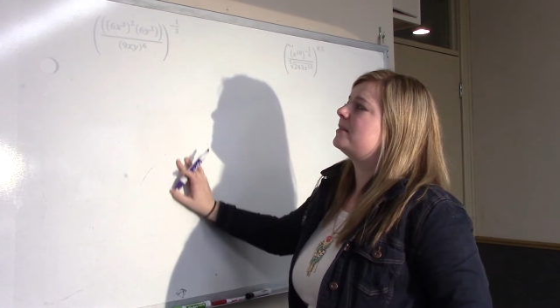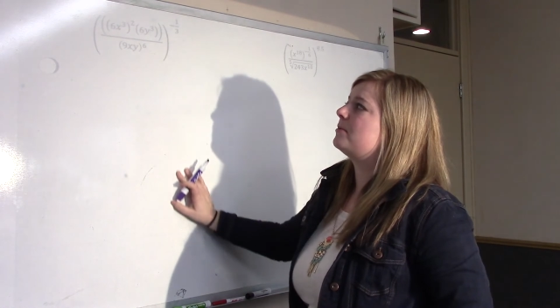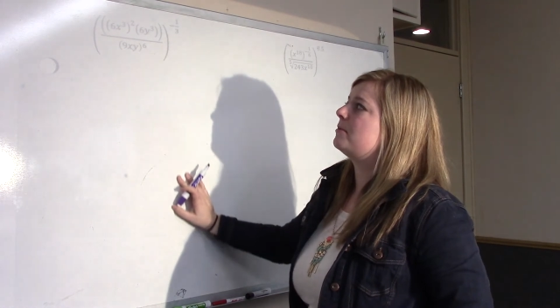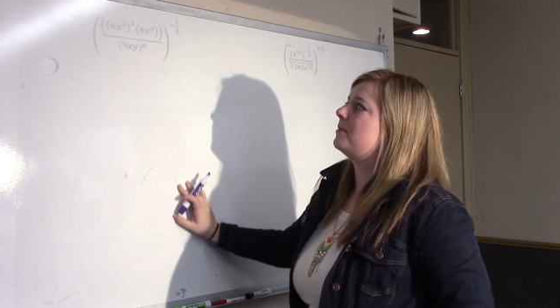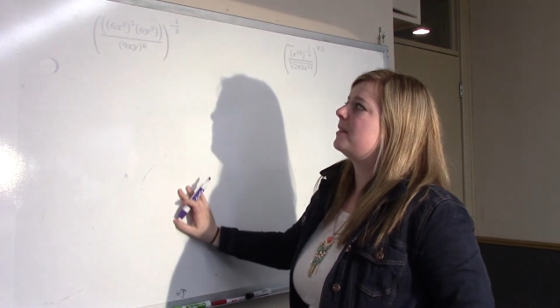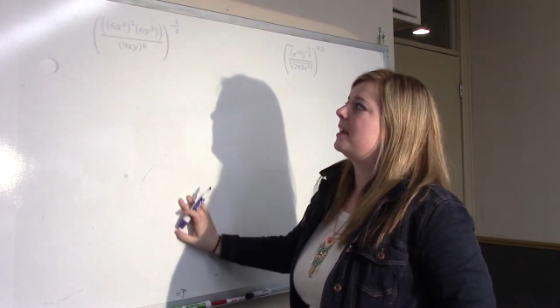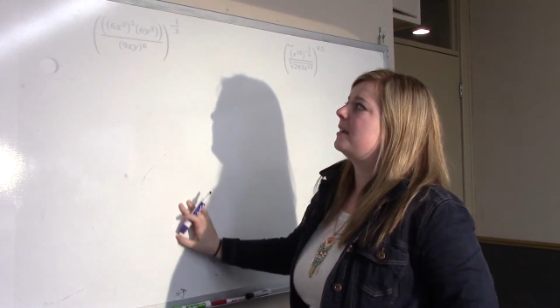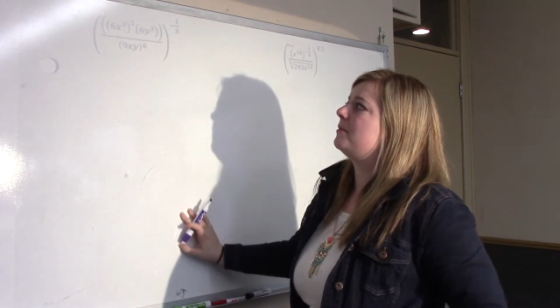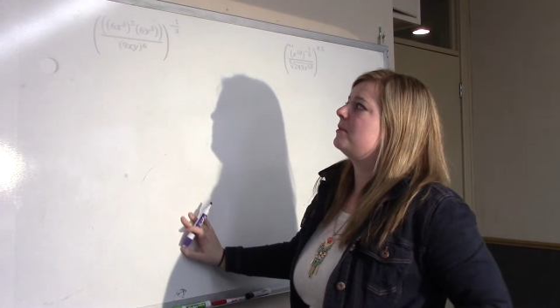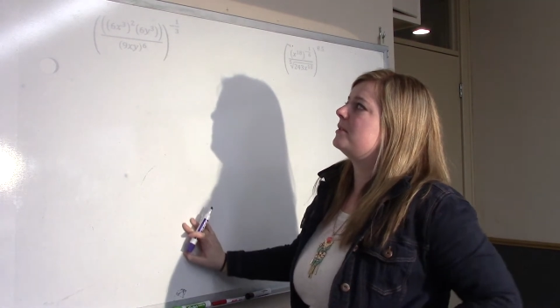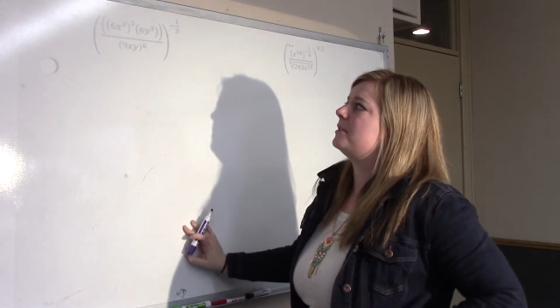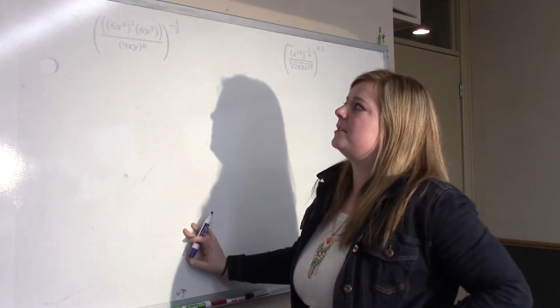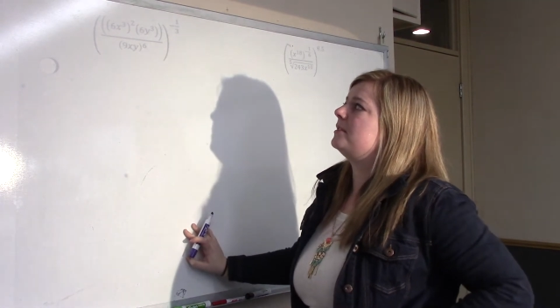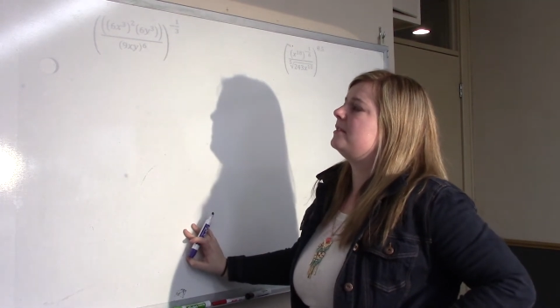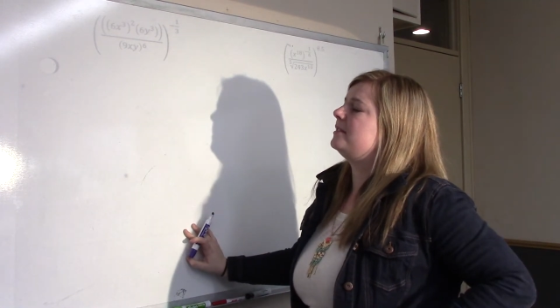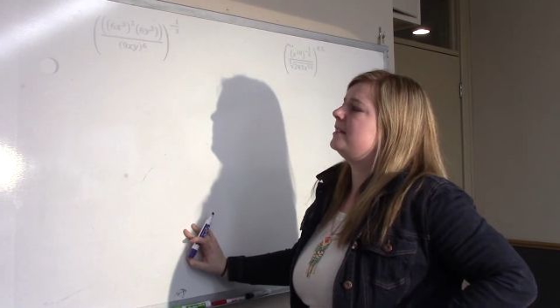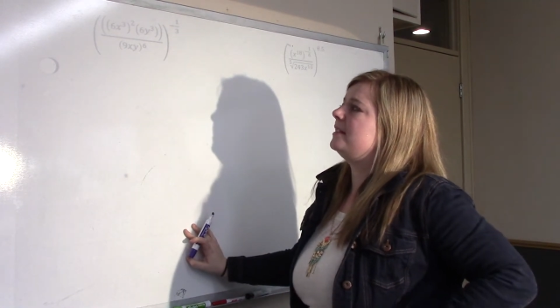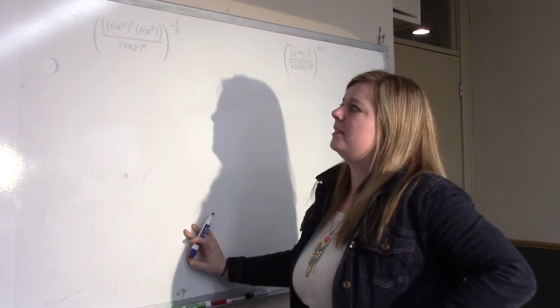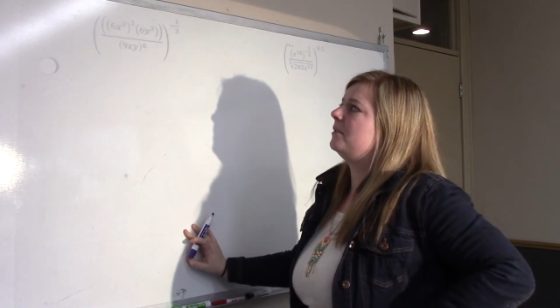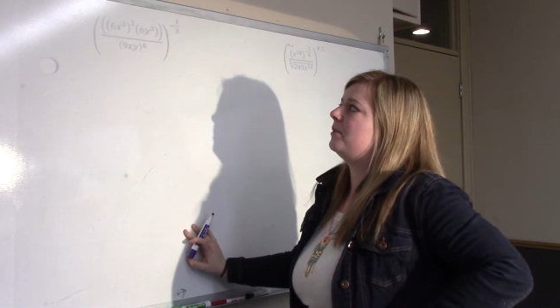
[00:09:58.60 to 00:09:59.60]
We'll be able to
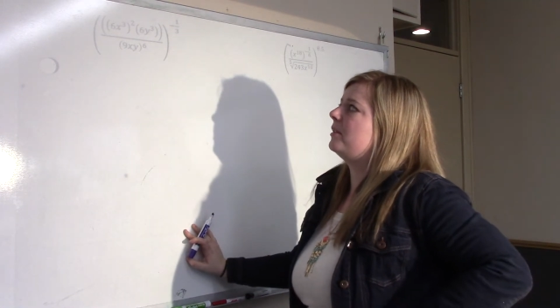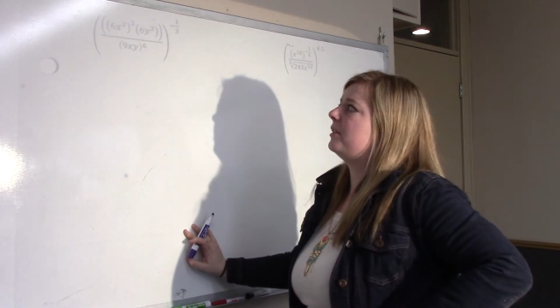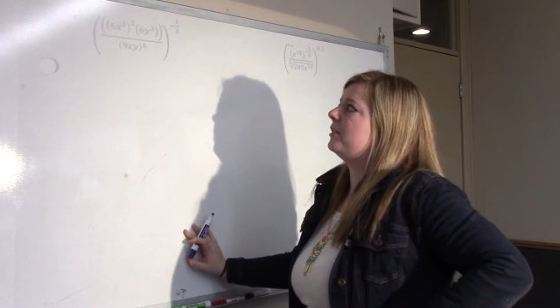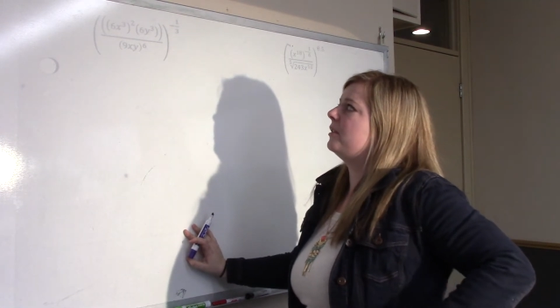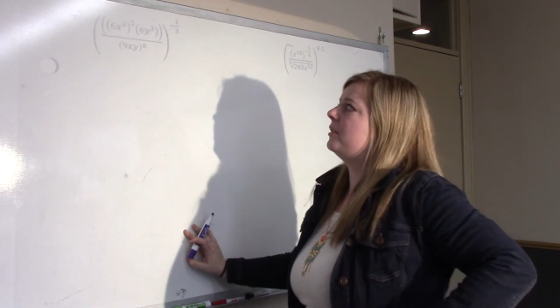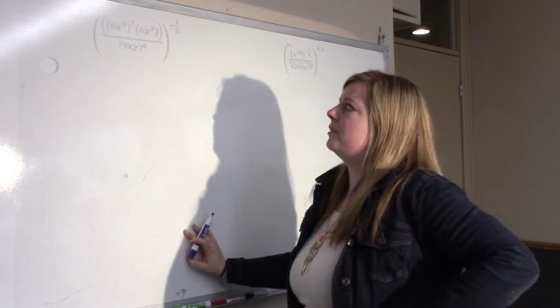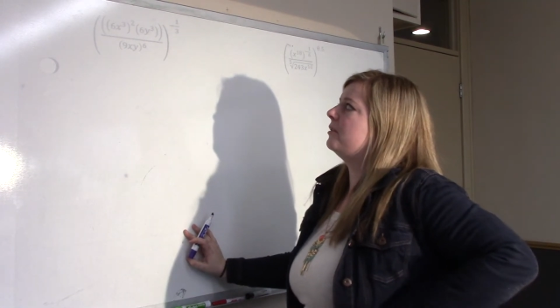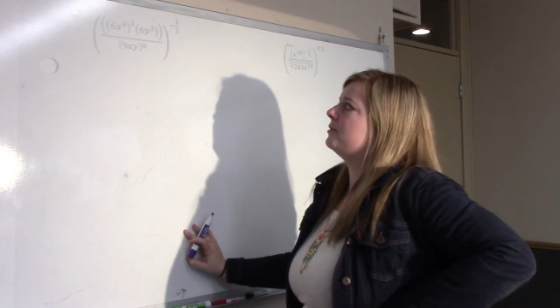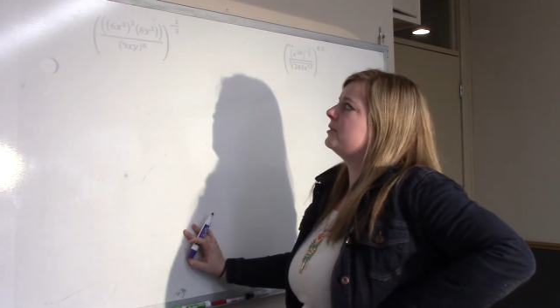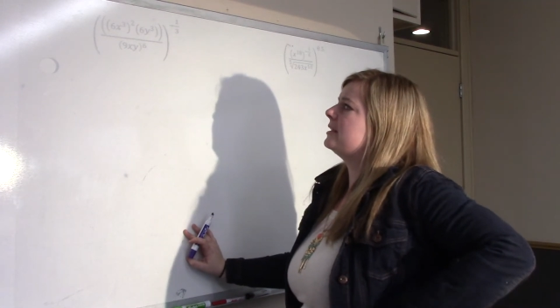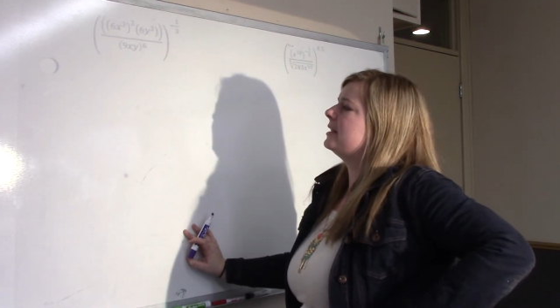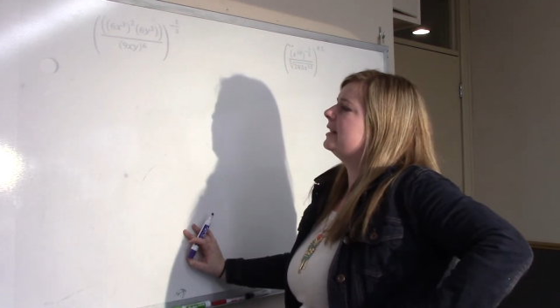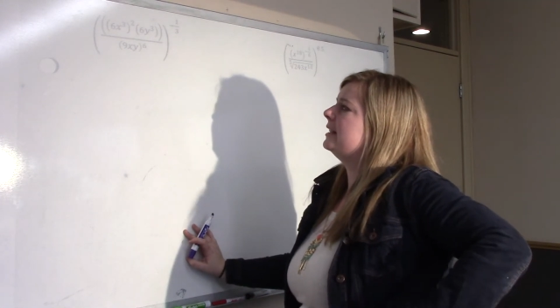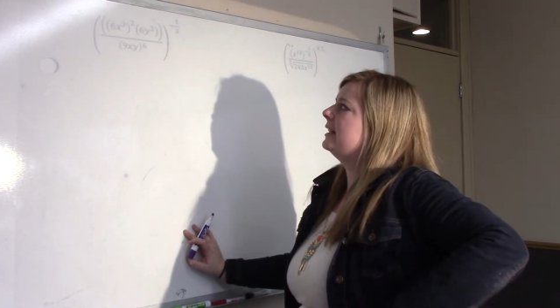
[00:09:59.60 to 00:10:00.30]
deal with those.